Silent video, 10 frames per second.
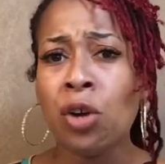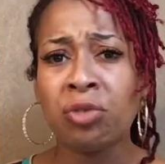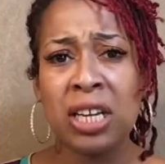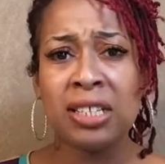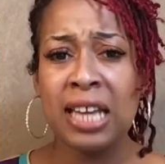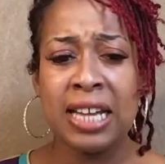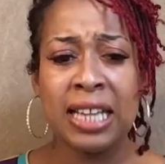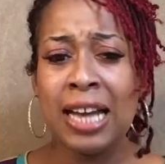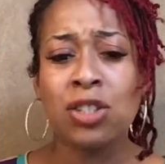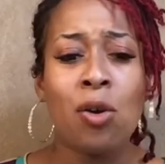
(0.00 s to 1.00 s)
things like
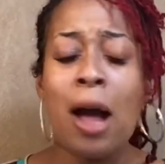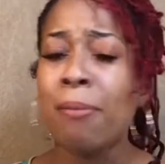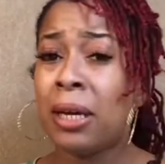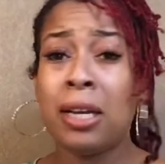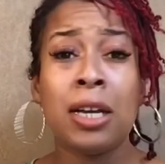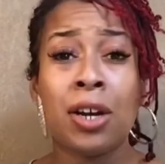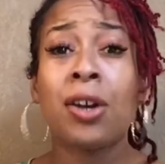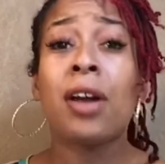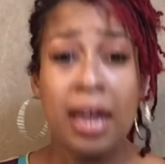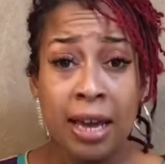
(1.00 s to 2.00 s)
that. So I'm in
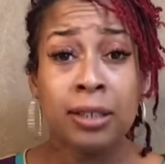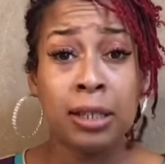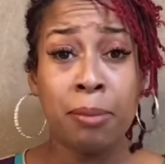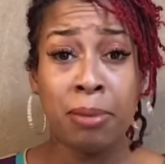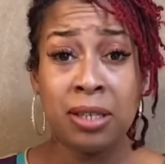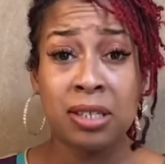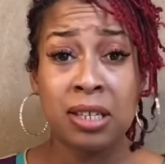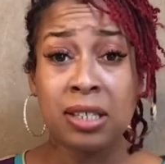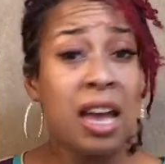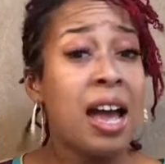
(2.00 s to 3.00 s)
here handling
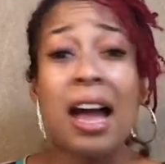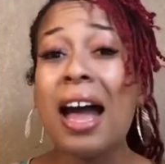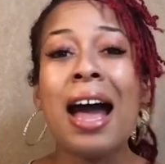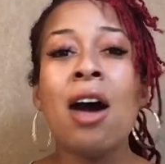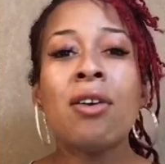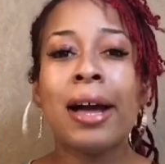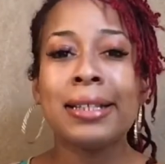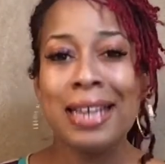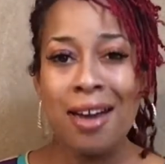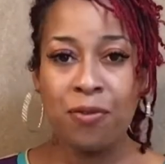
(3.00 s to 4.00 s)
business. I don't
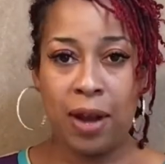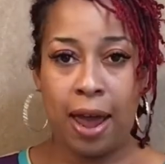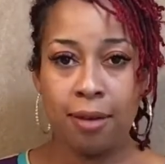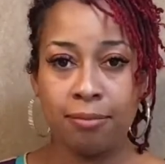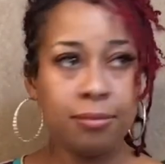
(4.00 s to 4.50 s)
got time for that.